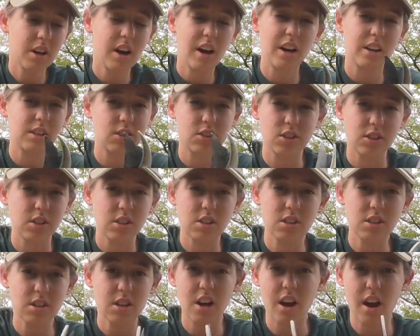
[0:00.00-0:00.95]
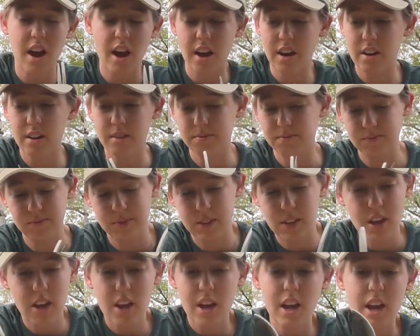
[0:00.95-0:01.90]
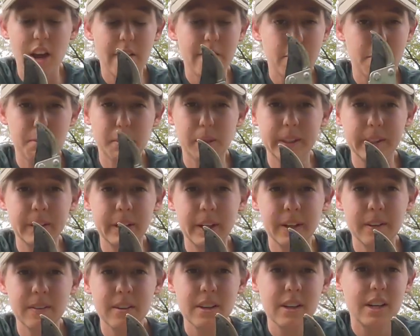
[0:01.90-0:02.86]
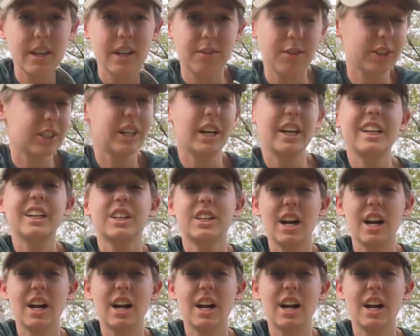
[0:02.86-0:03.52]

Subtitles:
If you're pruning, if you're cutting